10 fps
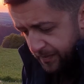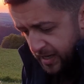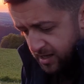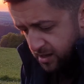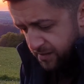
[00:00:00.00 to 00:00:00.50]

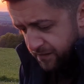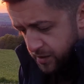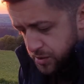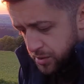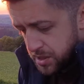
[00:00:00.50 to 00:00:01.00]
Baker, for
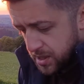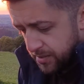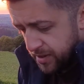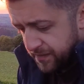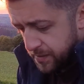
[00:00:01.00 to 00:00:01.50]
a tourist
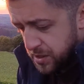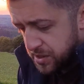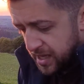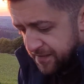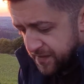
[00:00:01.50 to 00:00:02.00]
coming from
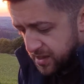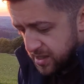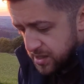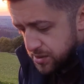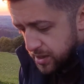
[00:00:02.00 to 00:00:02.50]
South
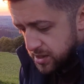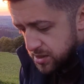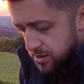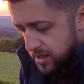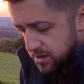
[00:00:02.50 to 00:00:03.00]
Africa, do I
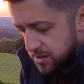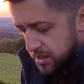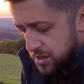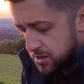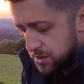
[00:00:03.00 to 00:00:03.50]
need to get an
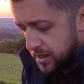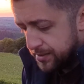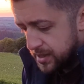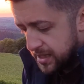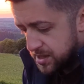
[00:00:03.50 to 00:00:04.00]
international
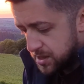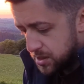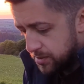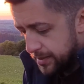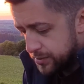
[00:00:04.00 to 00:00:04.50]
driver's license
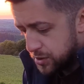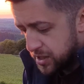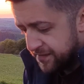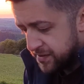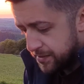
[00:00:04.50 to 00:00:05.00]
to be able to
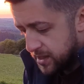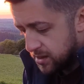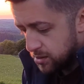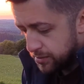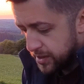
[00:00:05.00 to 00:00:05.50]
drive the
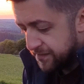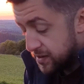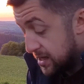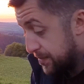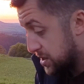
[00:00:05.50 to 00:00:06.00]
Ring or one of
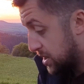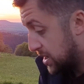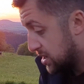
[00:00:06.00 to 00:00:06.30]
your Apex hire